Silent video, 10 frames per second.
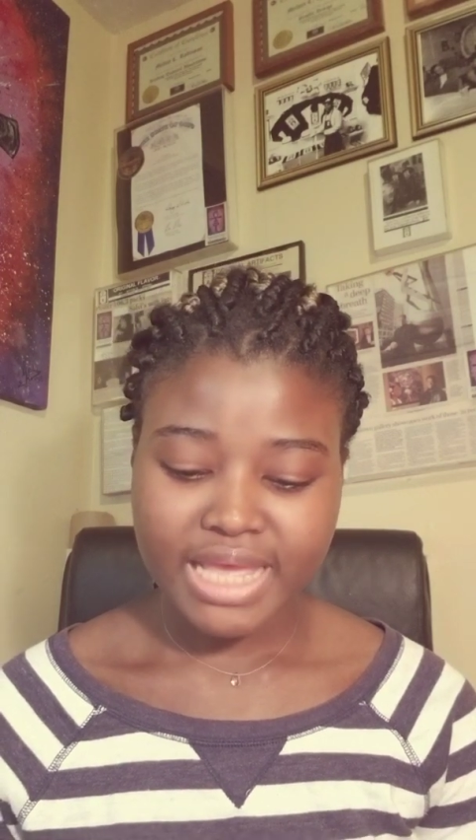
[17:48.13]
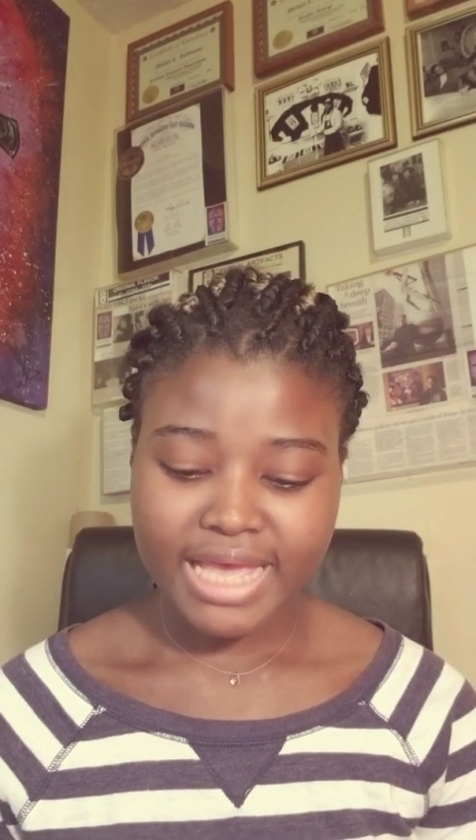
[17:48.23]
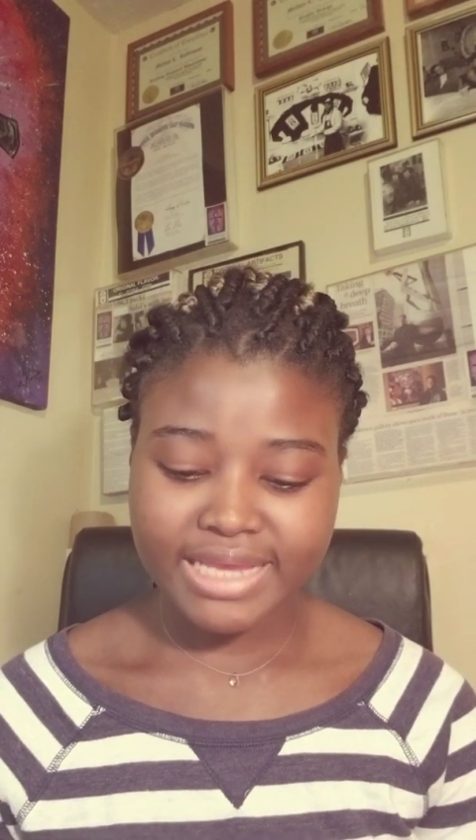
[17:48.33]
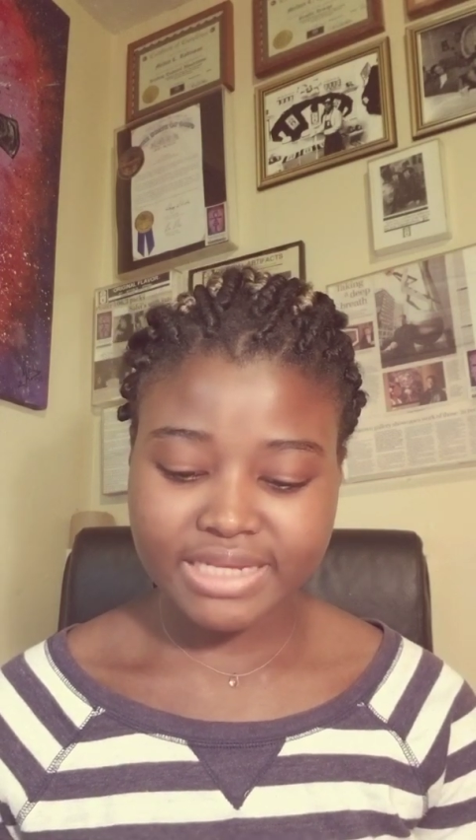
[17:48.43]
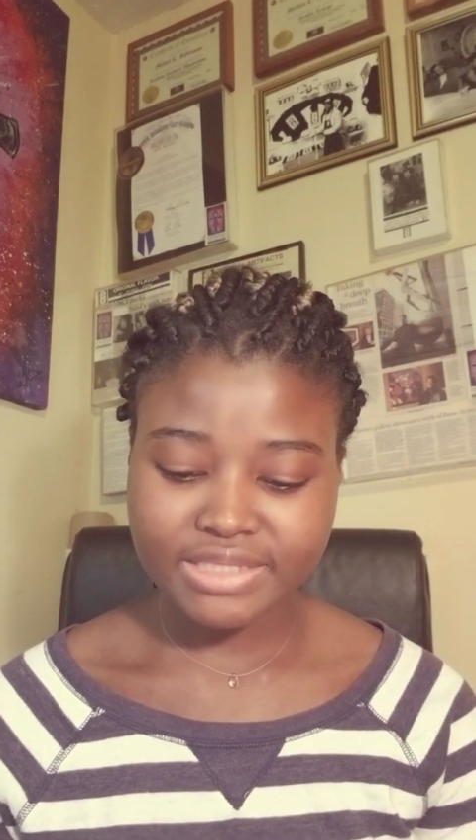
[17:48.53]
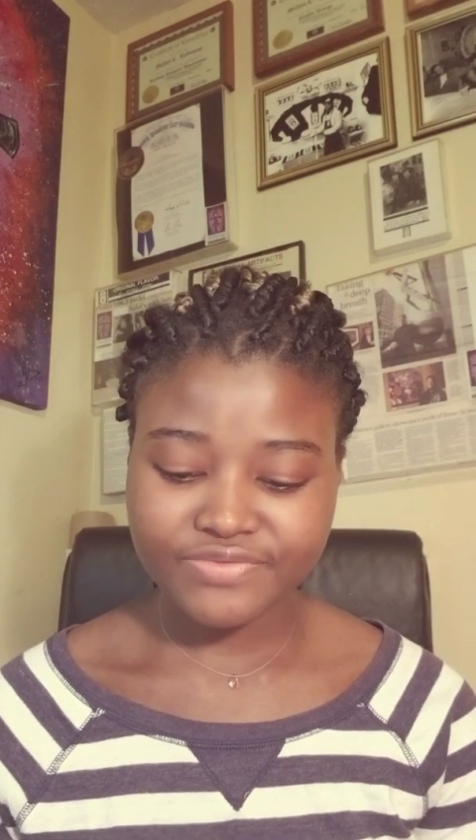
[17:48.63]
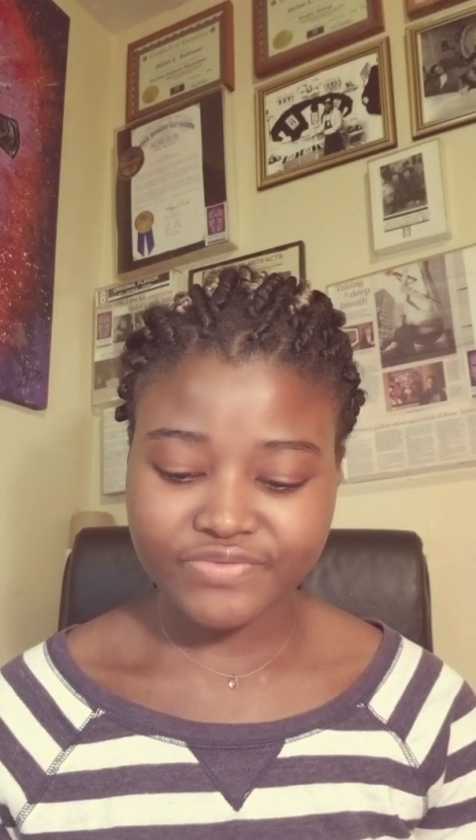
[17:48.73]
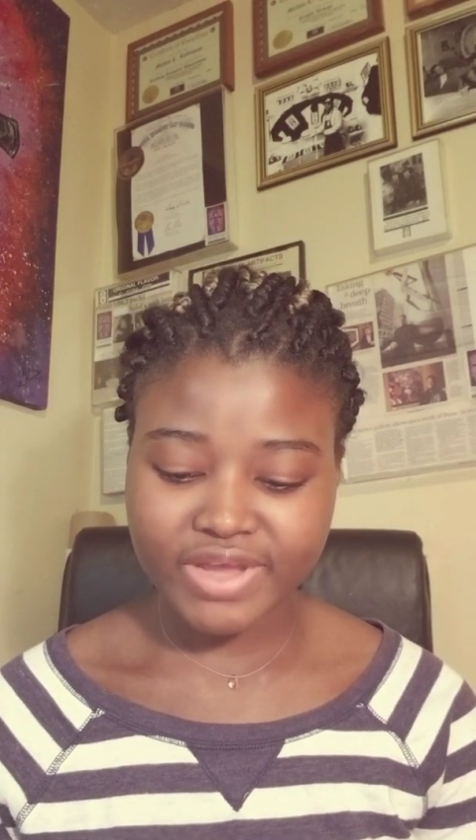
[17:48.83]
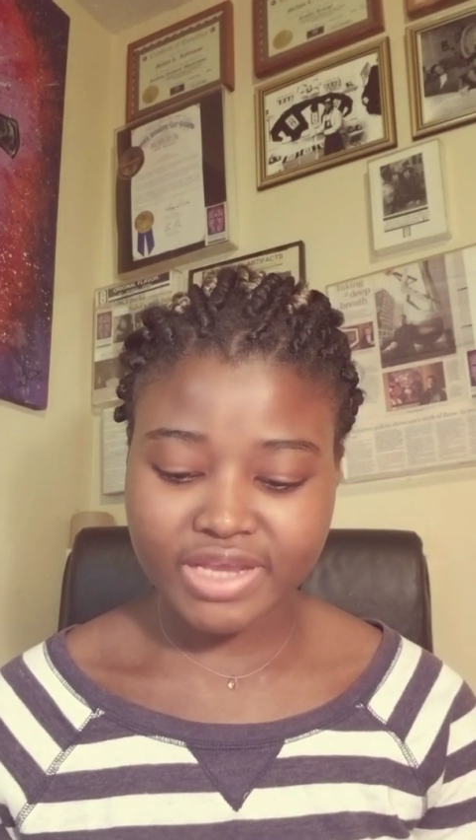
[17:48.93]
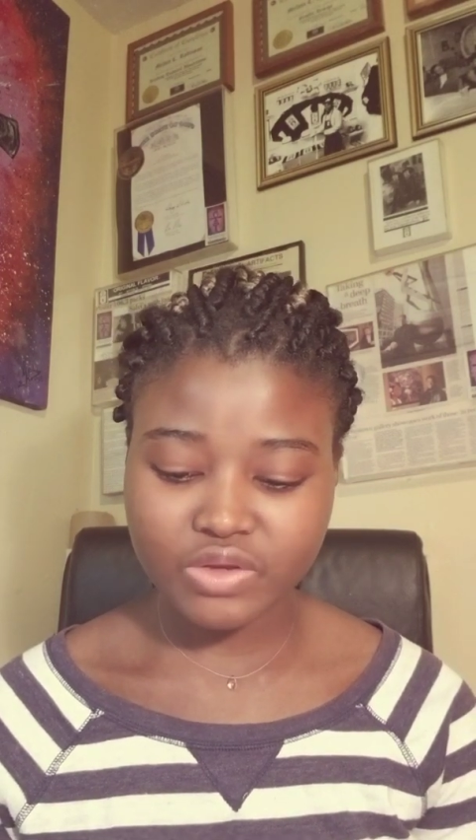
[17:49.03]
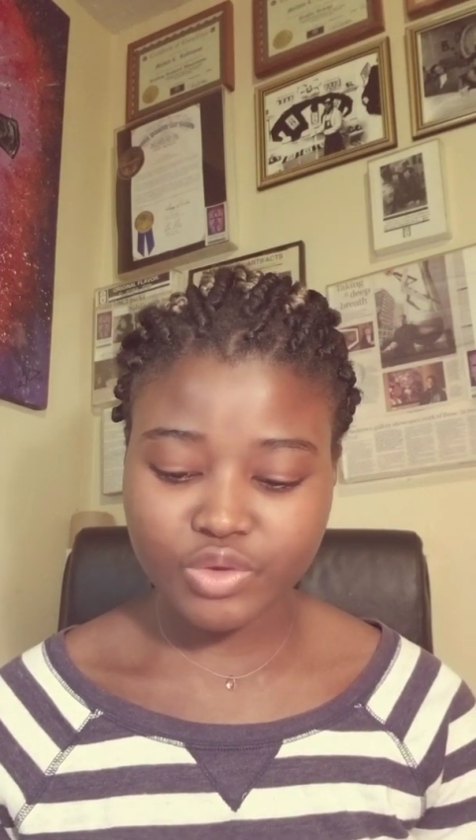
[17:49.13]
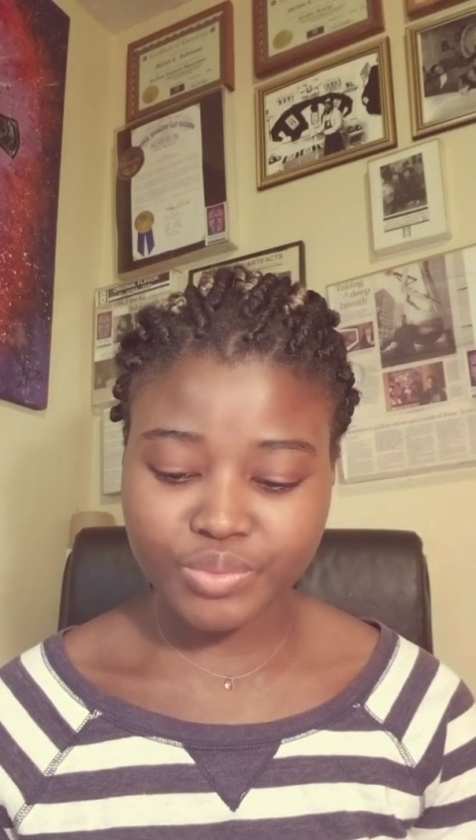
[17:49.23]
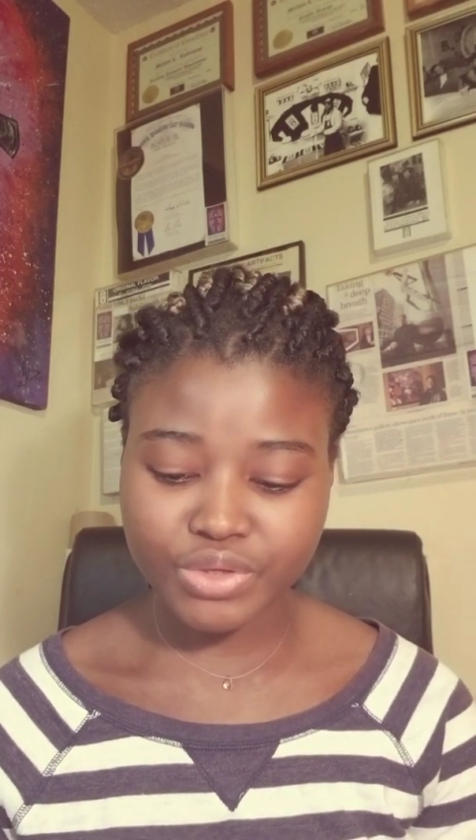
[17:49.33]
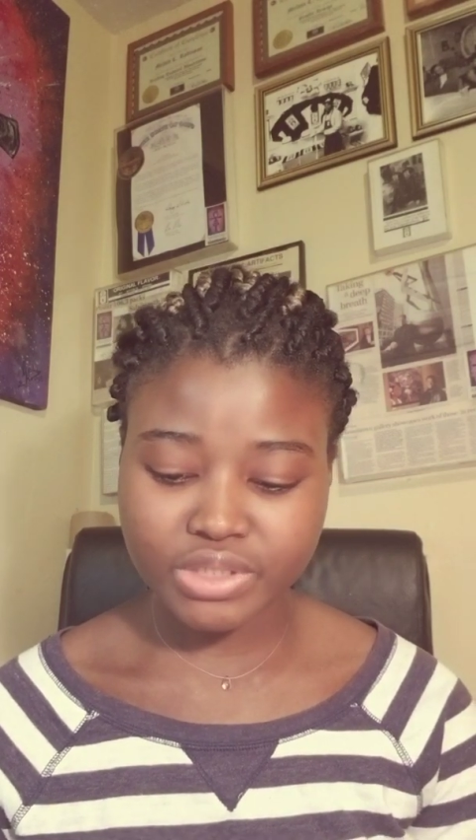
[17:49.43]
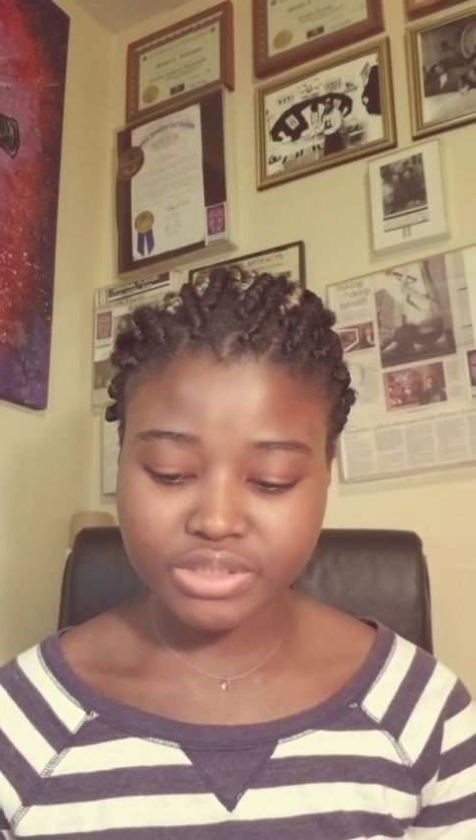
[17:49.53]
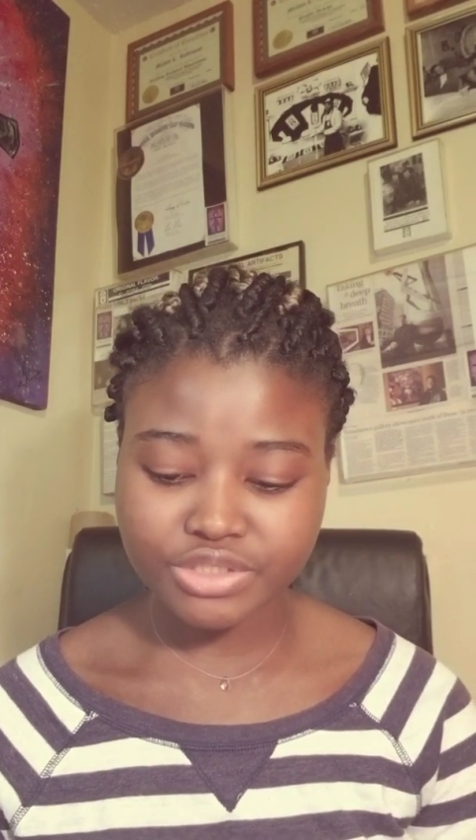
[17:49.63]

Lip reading: identifying community